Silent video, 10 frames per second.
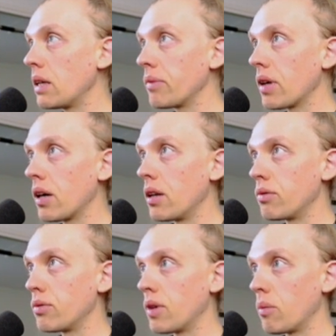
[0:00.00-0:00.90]
kind
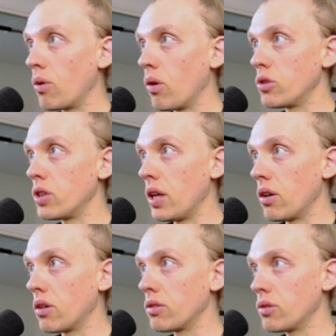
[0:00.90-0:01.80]
of approach
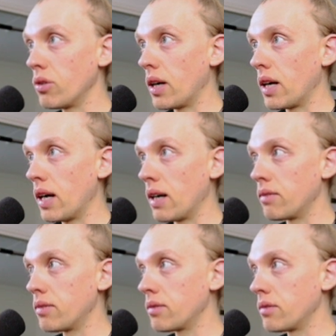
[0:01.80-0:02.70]
here. So I
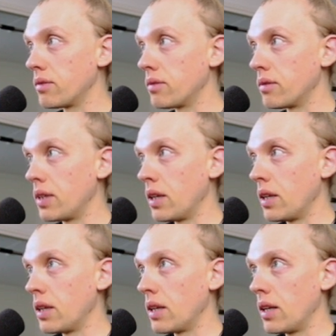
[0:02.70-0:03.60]

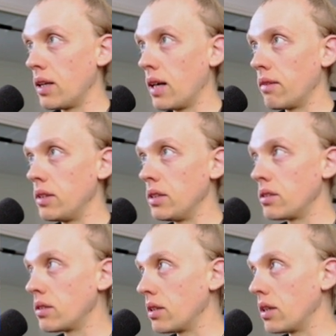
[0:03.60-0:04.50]
have
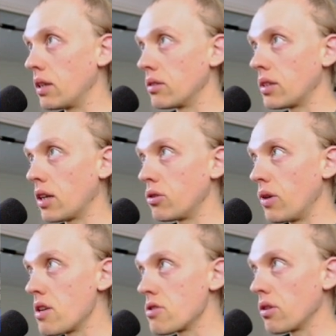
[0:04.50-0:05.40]
this
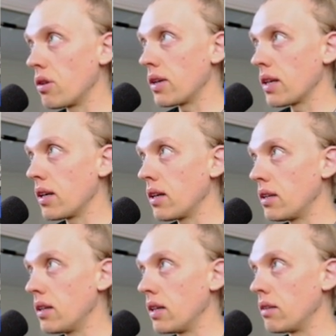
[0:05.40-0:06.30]
saturation going on,
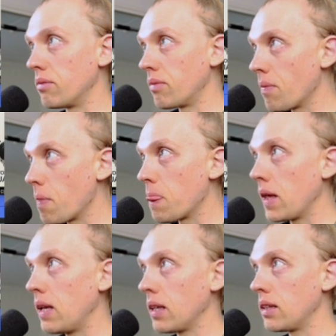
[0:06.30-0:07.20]
and then
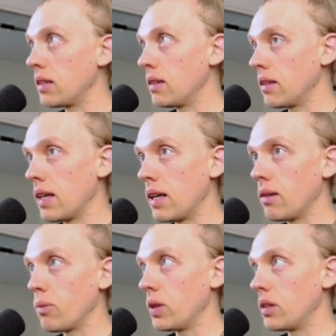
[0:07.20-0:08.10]
hitting it
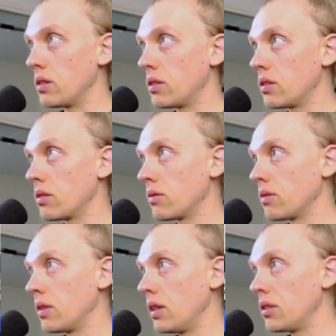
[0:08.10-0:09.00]
again with this
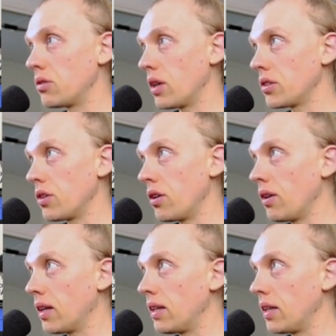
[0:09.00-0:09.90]

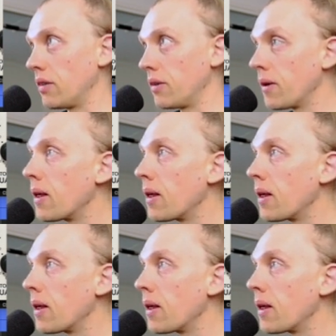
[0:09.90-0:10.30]
stressor, and then